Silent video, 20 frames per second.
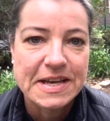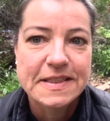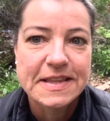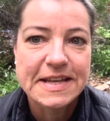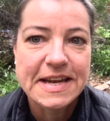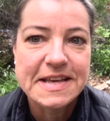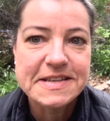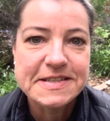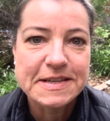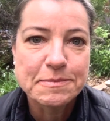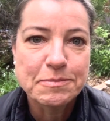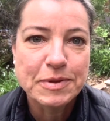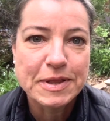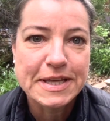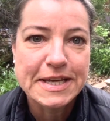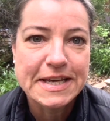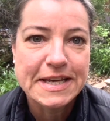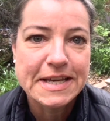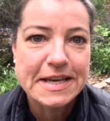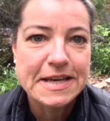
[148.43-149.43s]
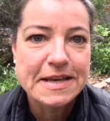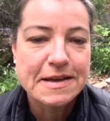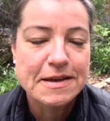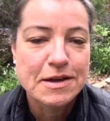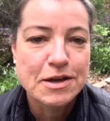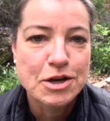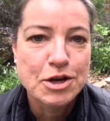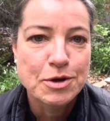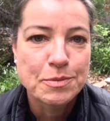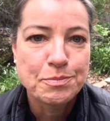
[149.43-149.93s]
Then I simply
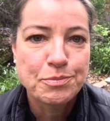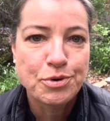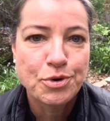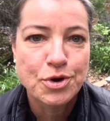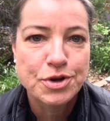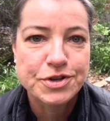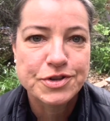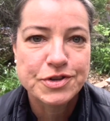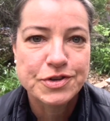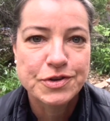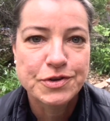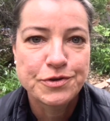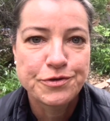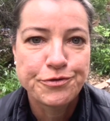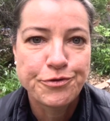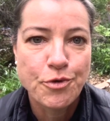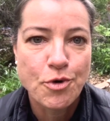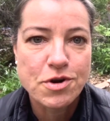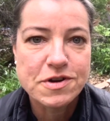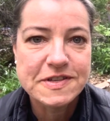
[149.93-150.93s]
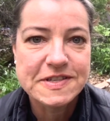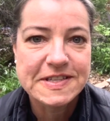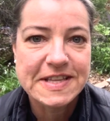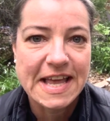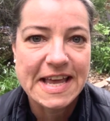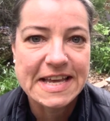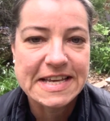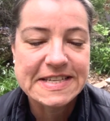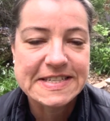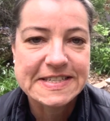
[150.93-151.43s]
put four
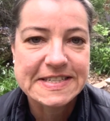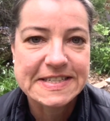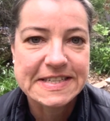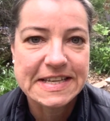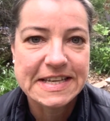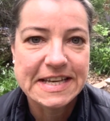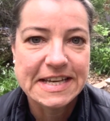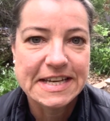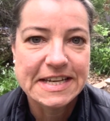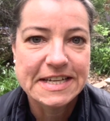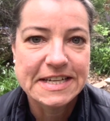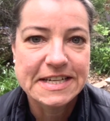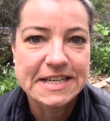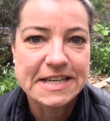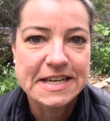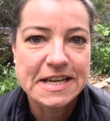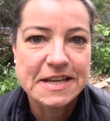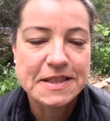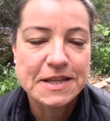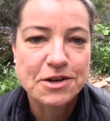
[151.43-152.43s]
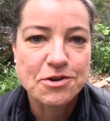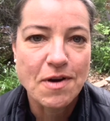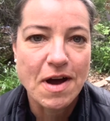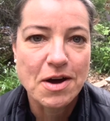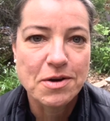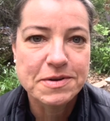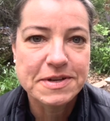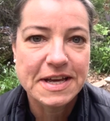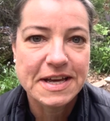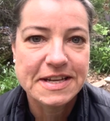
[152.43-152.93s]
stakes in the
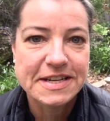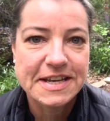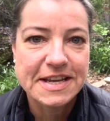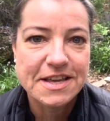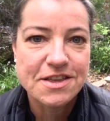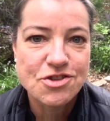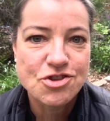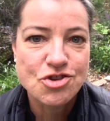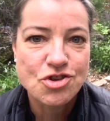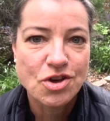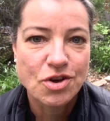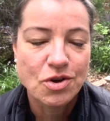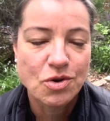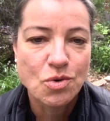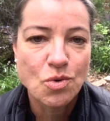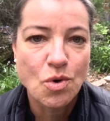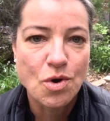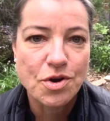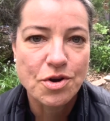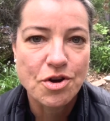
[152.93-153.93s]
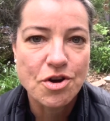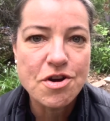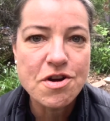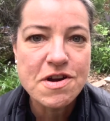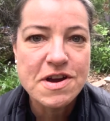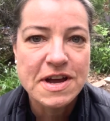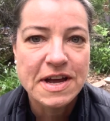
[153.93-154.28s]
ground at each corner